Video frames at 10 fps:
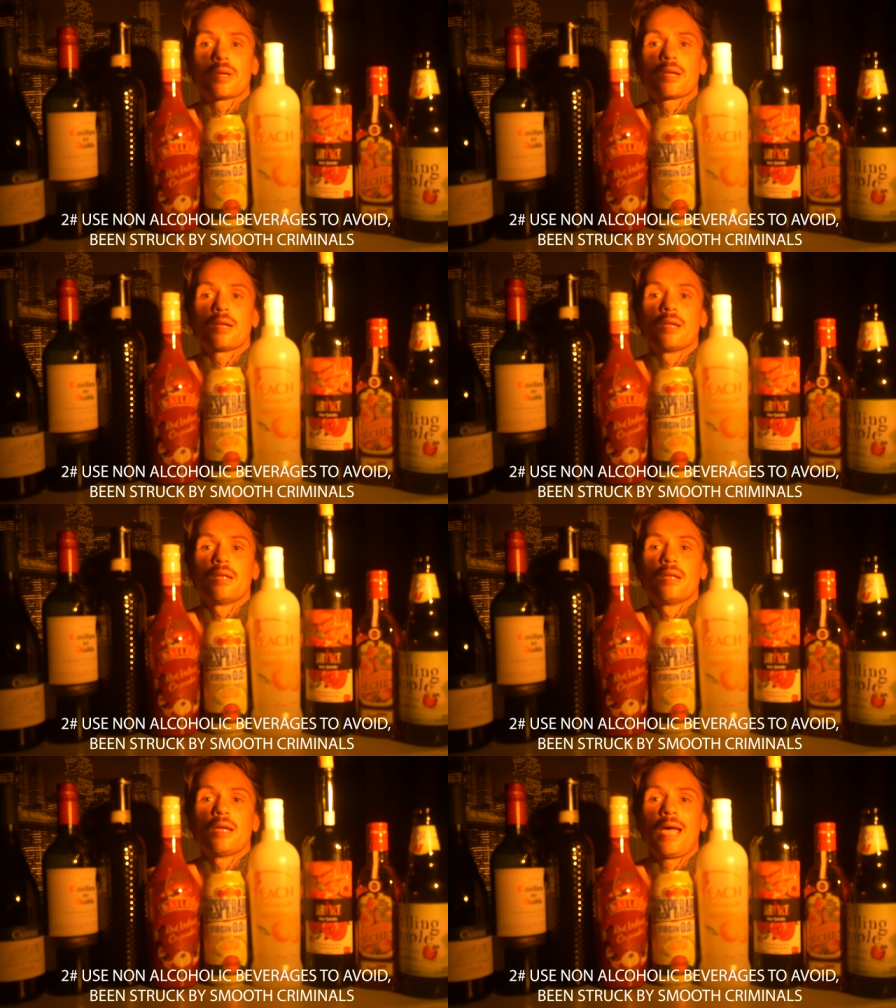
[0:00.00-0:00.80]
beer
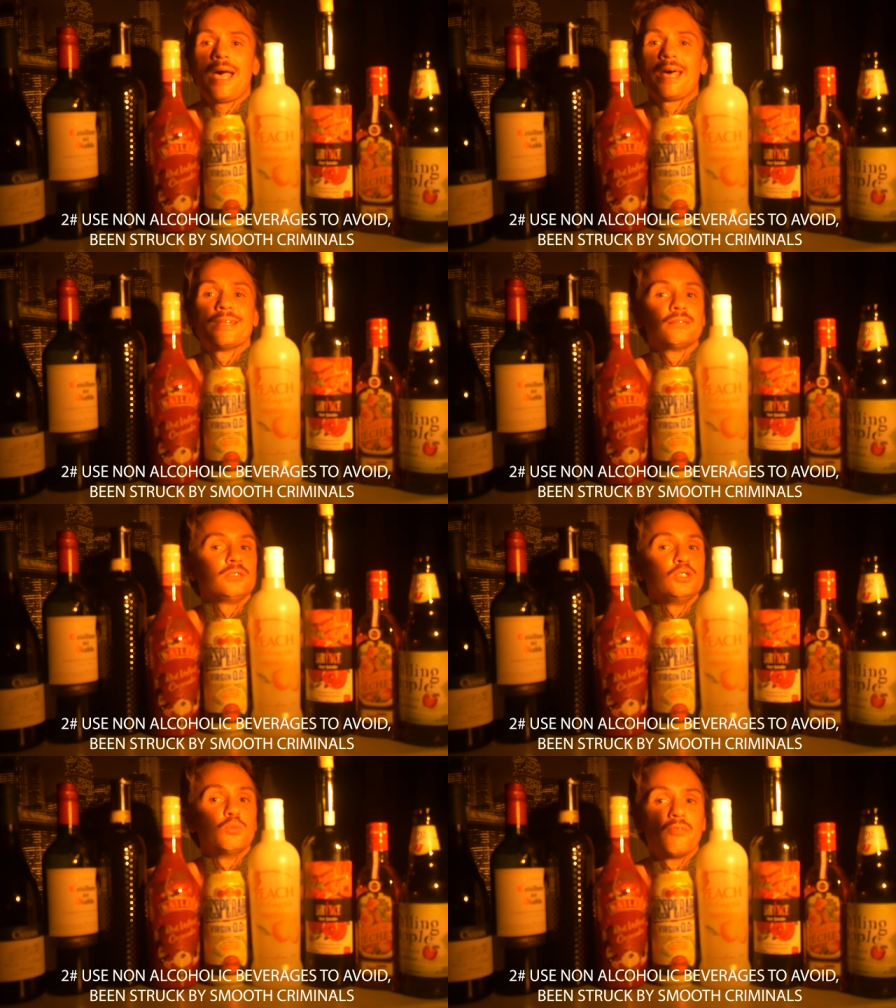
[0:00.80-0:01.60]
and
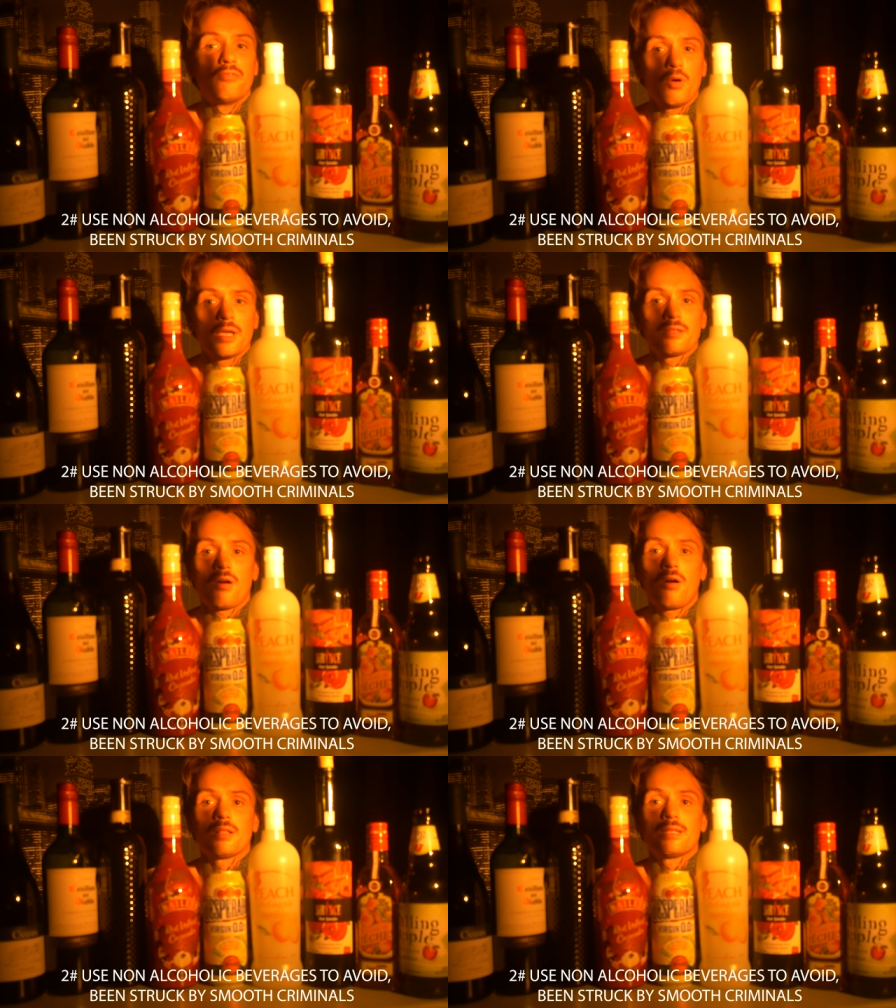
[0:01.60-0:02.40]
you avoid
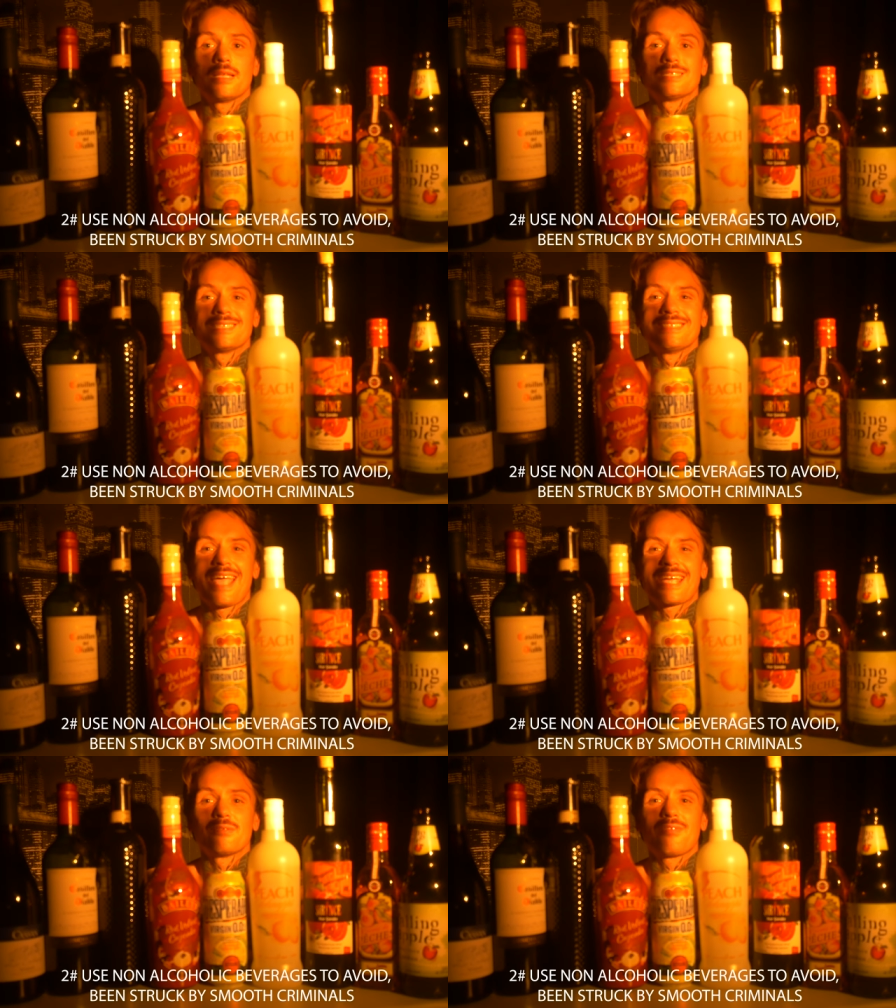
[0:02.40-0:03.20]
all these
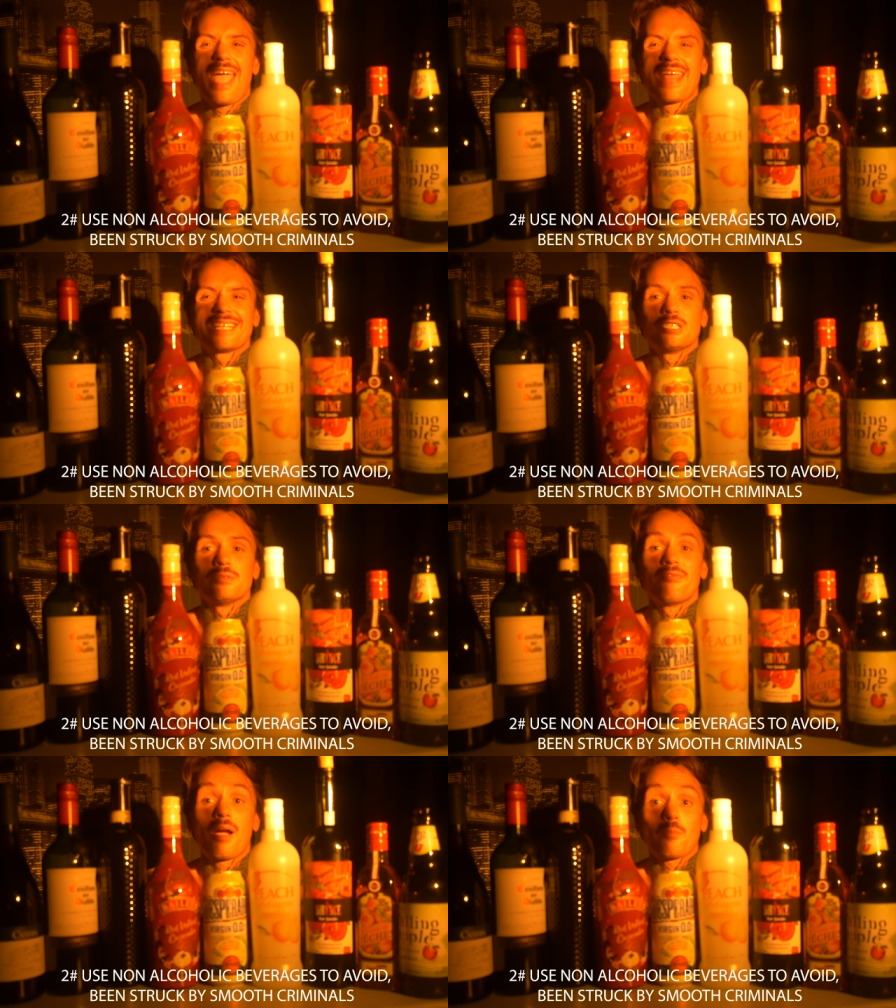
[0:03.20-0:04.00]
negative energy
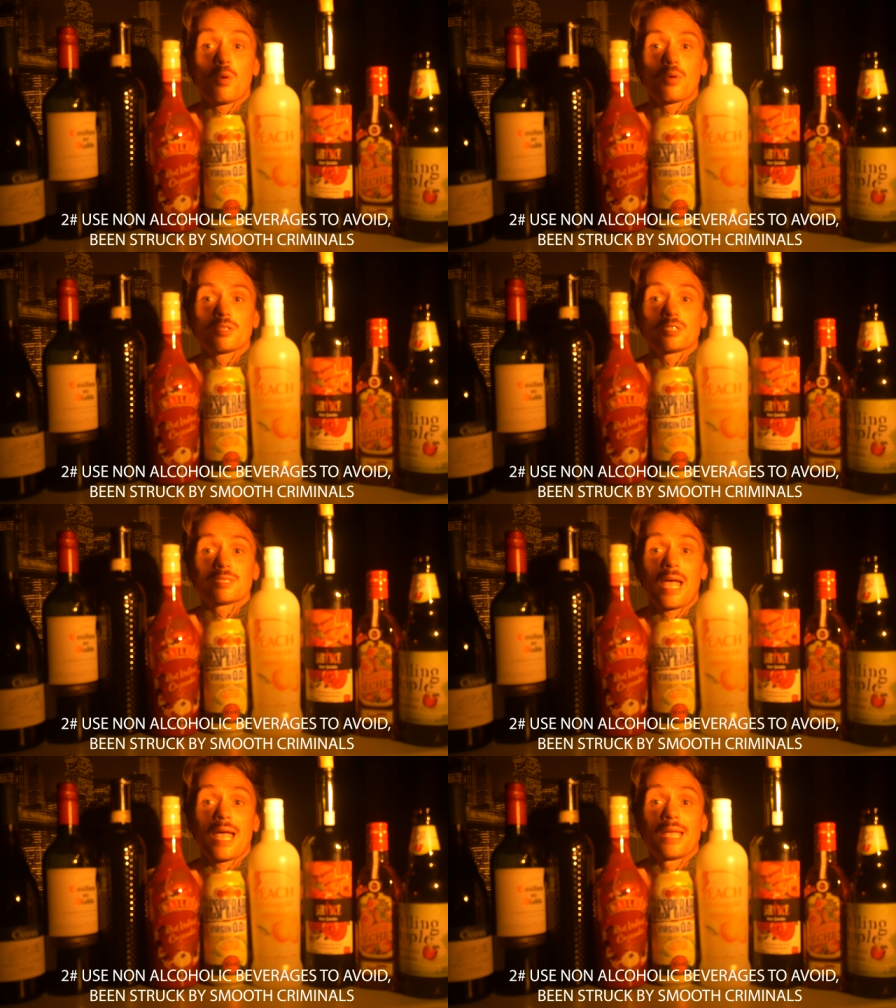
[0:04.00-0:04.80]
vampires
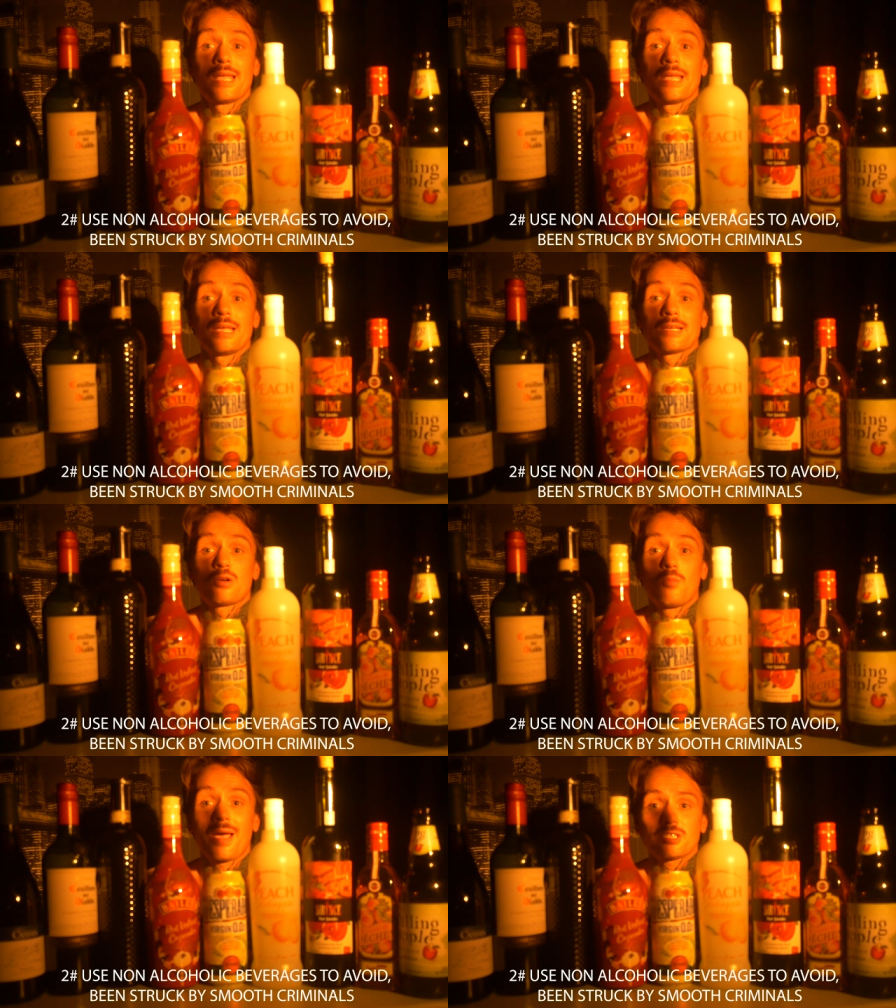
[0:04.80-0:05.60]
that
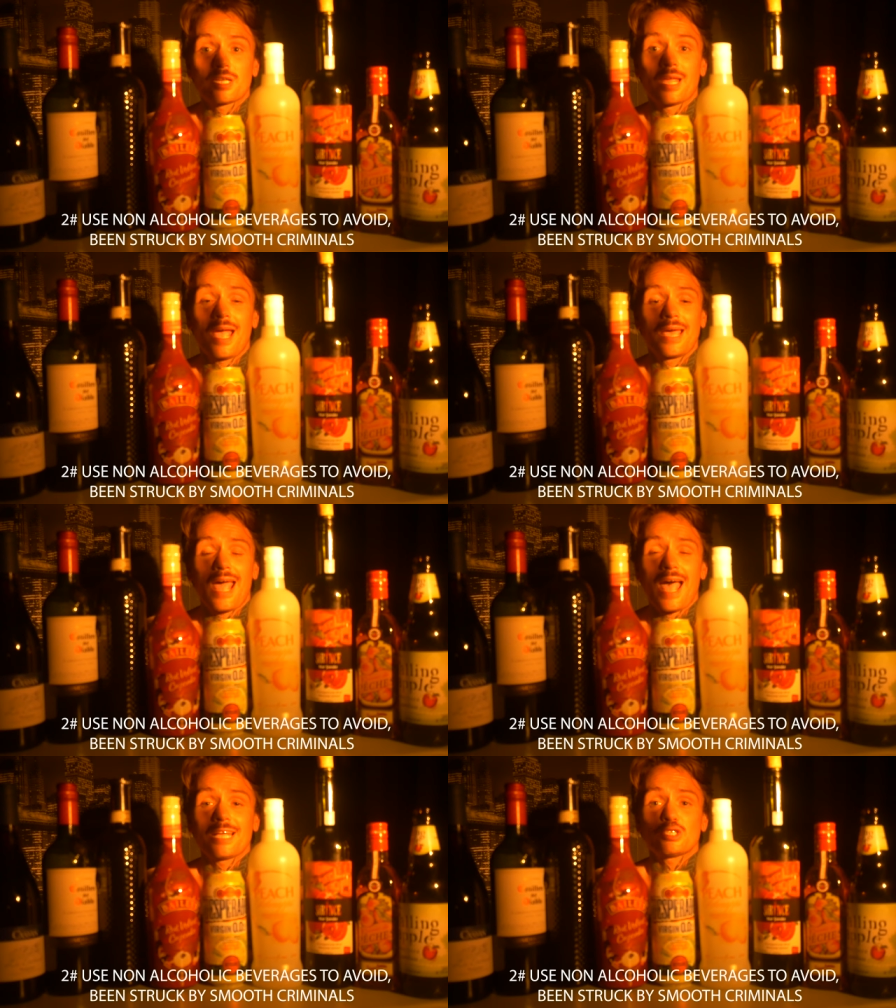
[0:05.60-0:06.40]
come at you
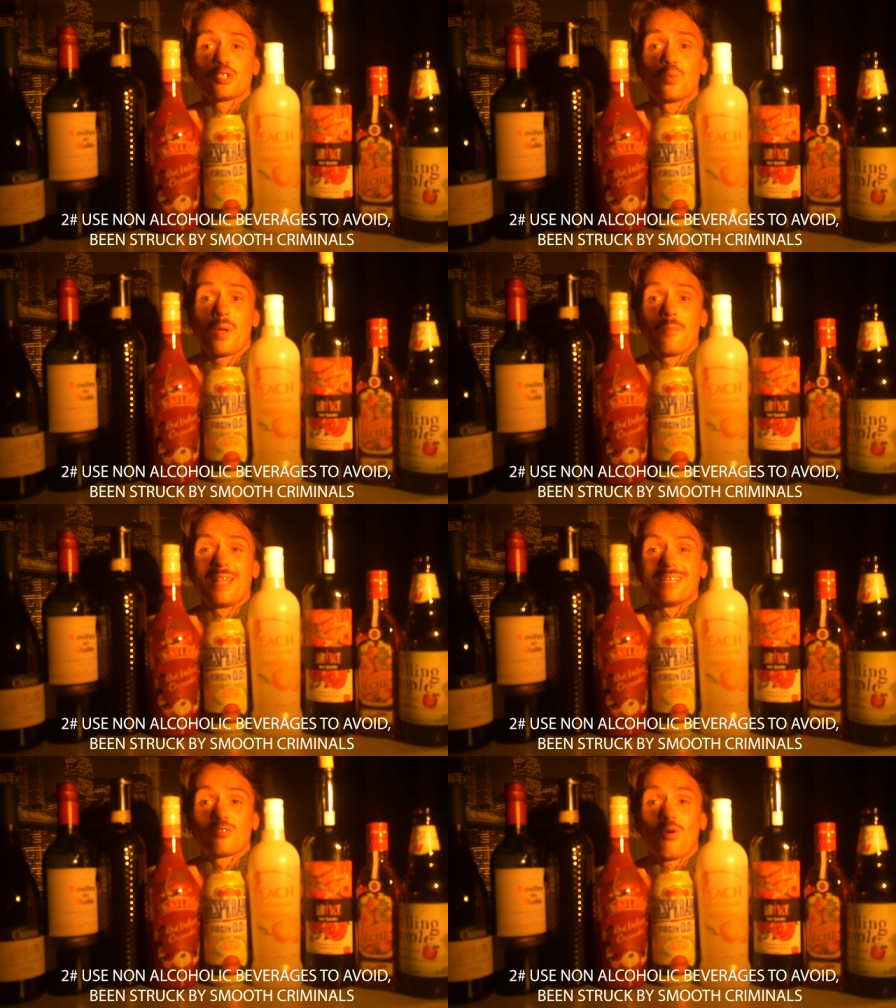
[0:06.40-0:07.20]
and ask you a
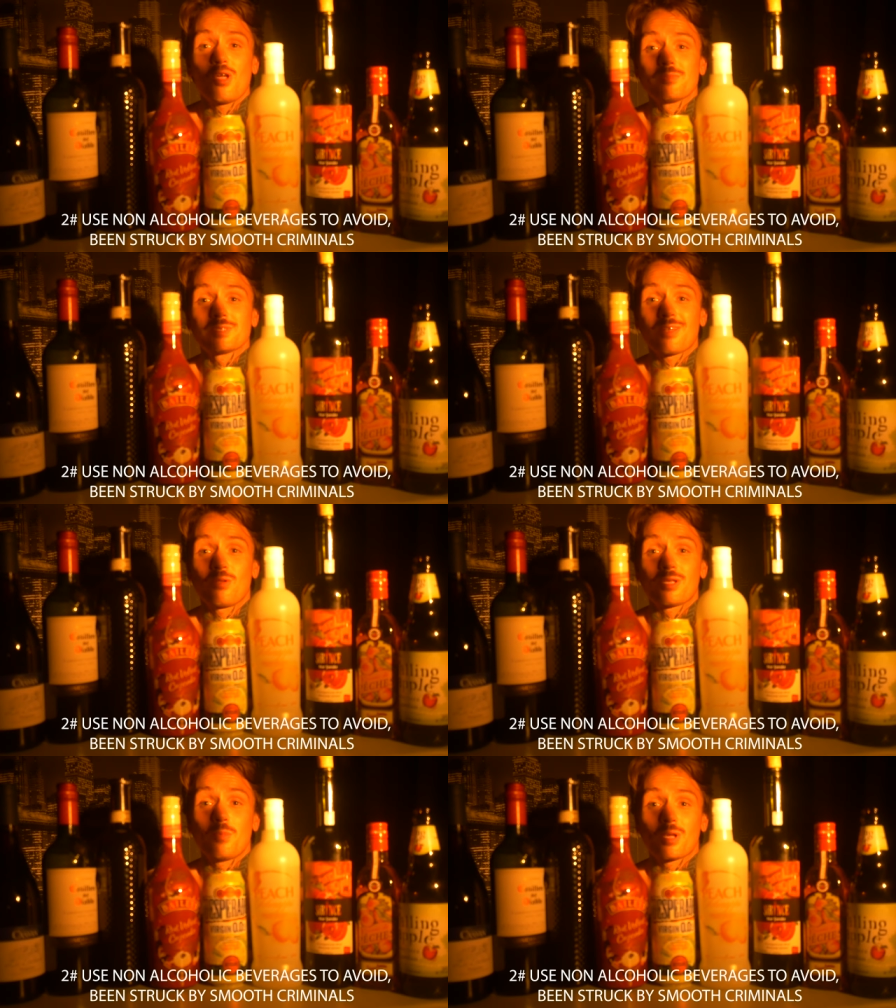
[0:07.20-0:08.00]
million times
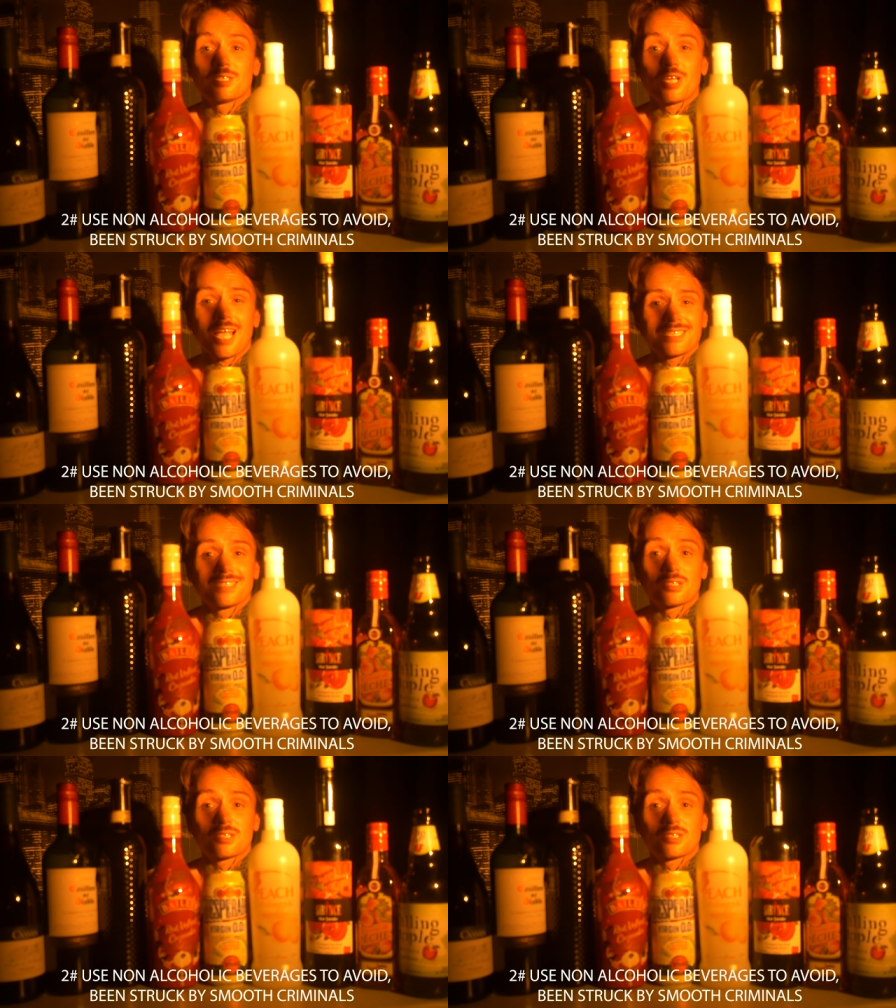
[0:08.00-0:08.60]
like Michael Jackson.